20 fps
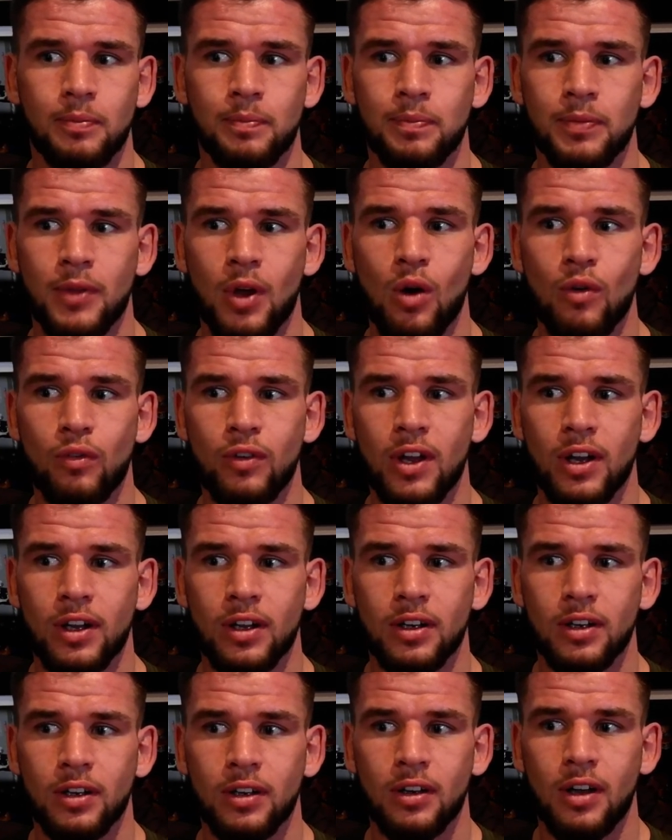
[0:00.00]
hopefully I
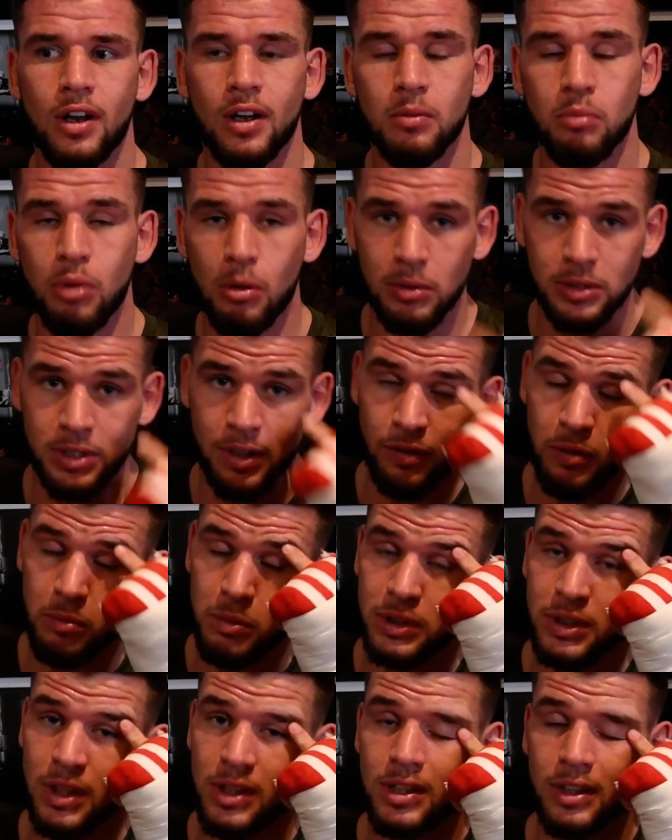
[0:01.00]
can put myself in
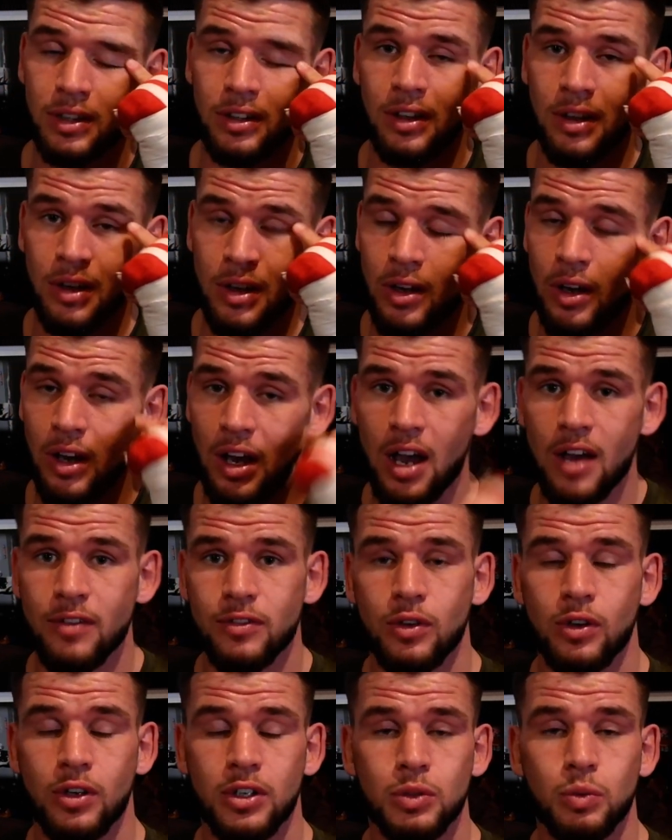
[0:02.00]
position
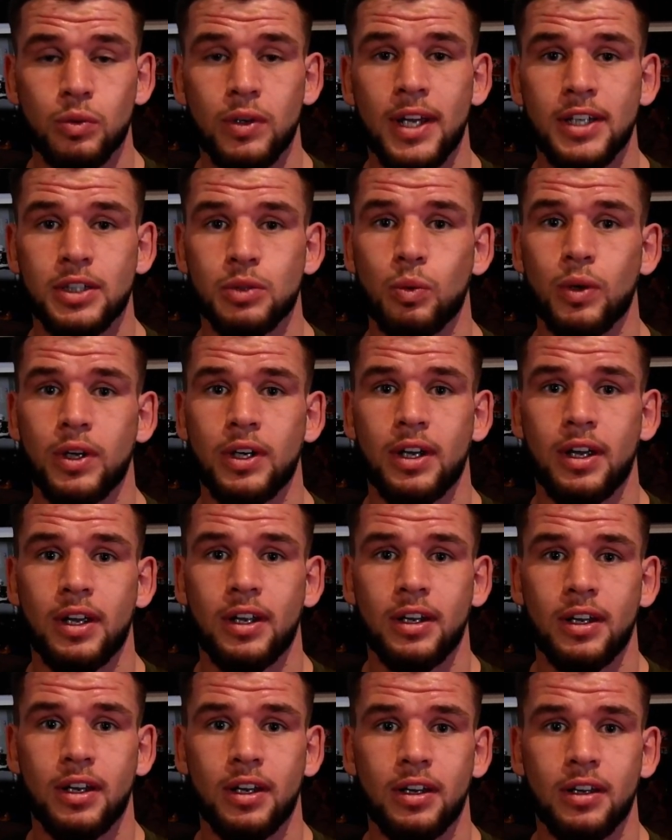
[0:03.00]
after this next win
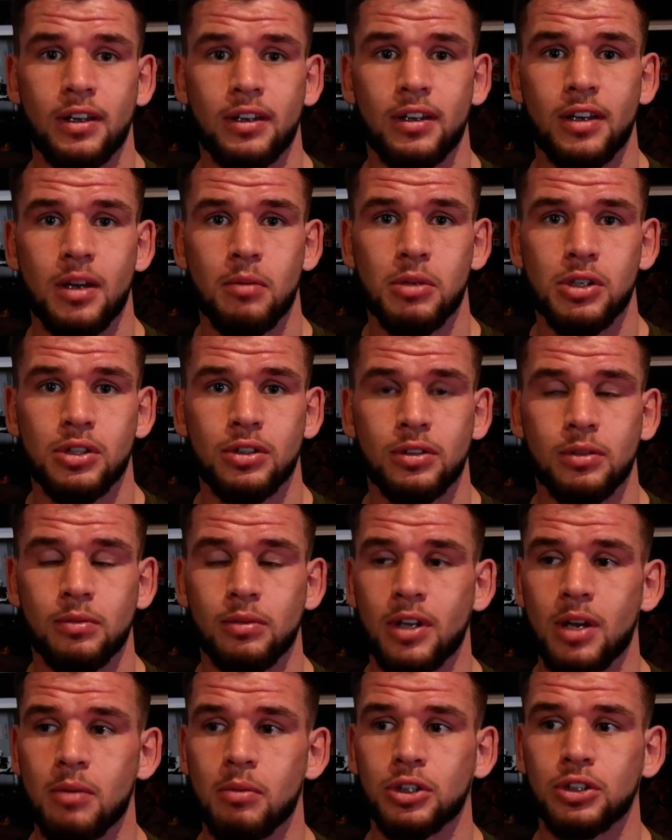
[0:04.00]
and get
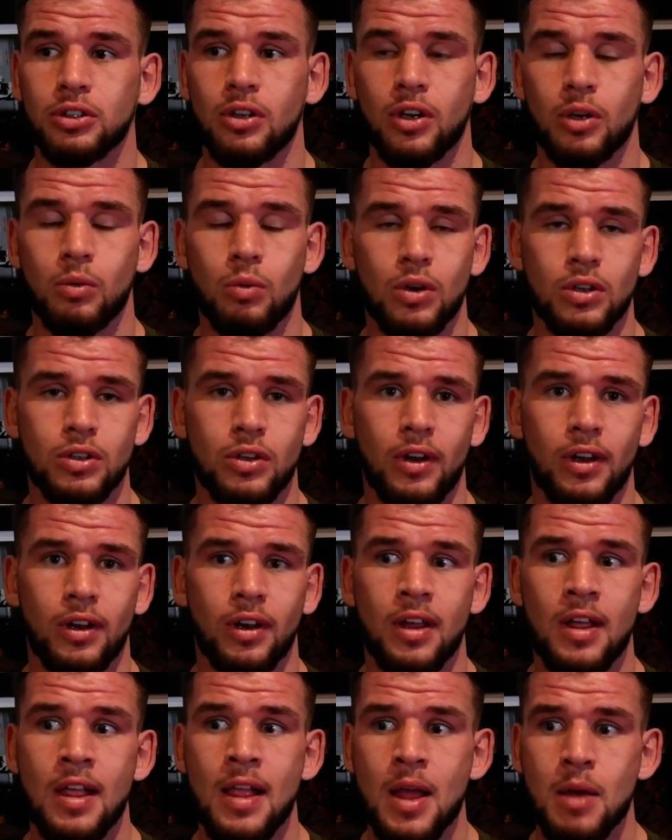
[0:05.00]
my shot at a world title.
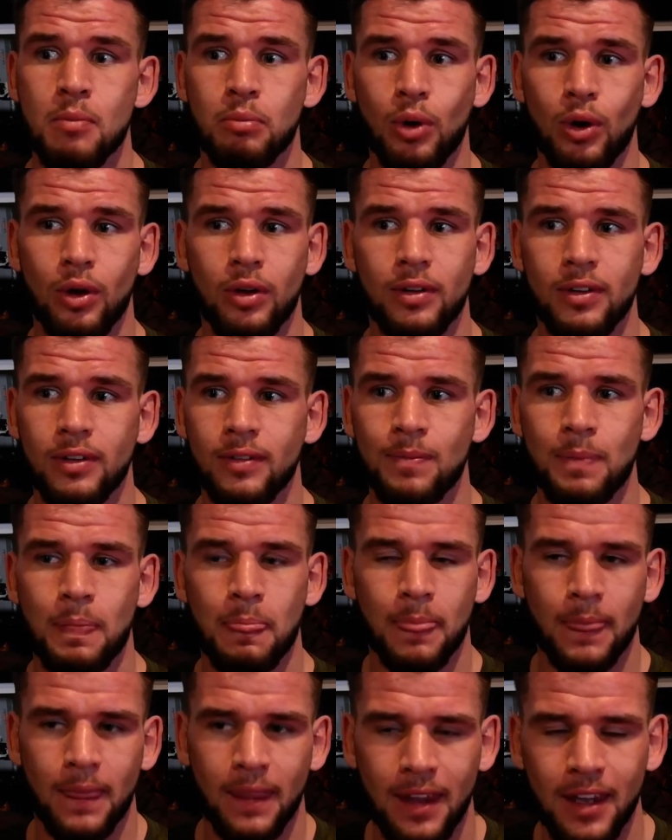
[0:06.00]
But
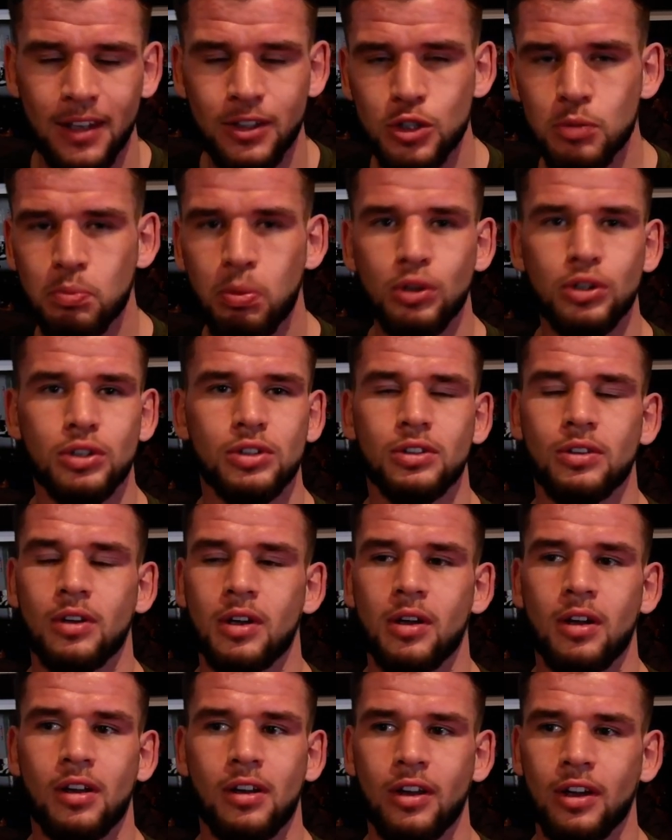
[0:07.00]
it just pushes
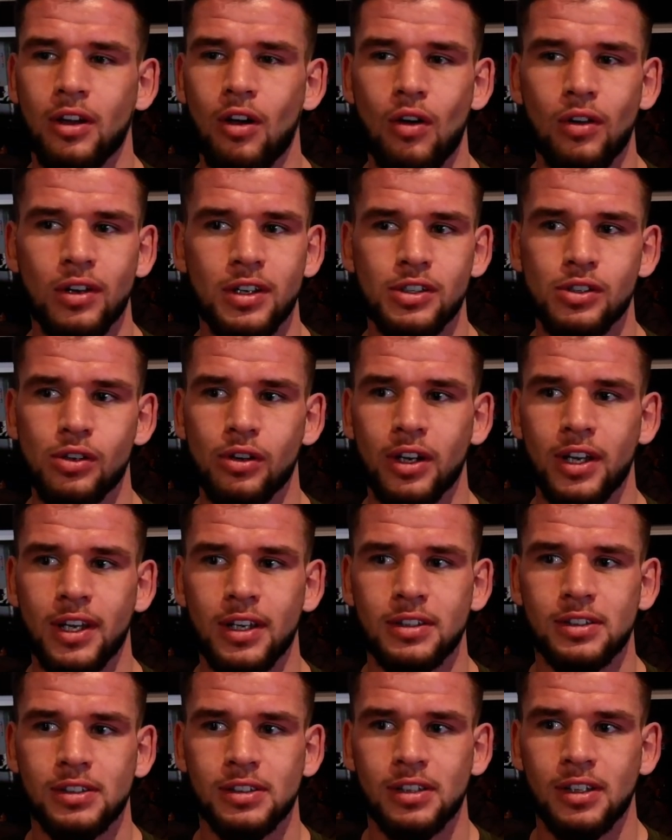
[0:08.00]
like all these young
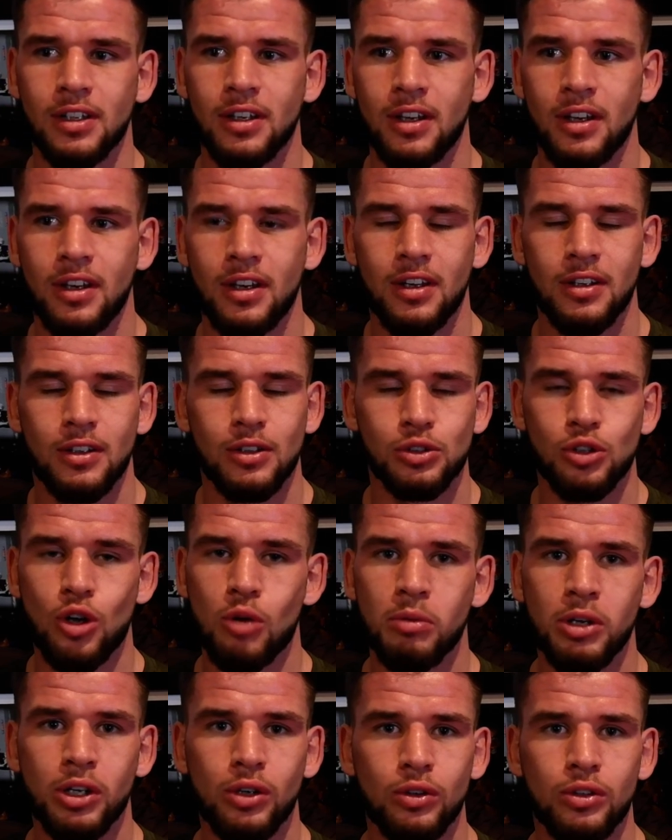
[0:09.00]
kids. There's so
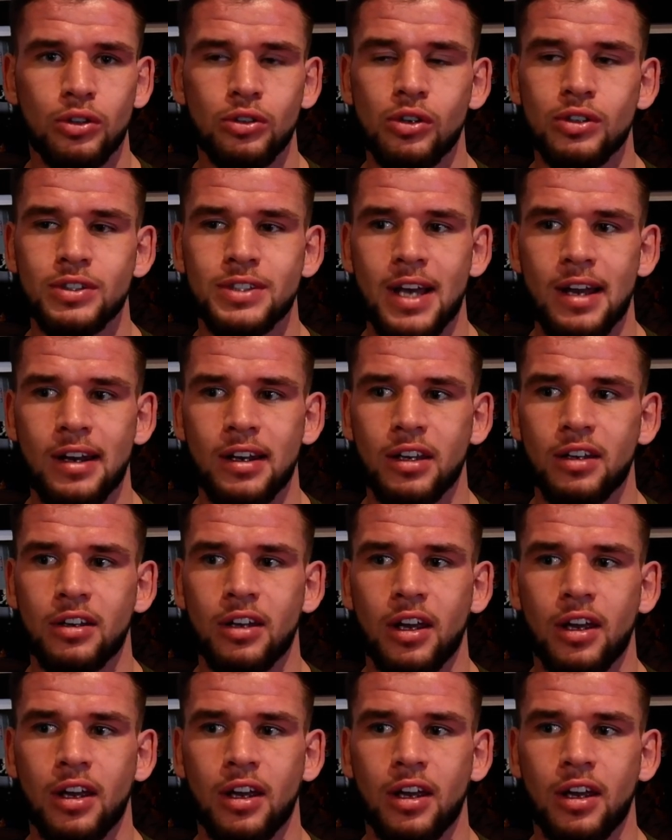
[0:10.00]
many good young talented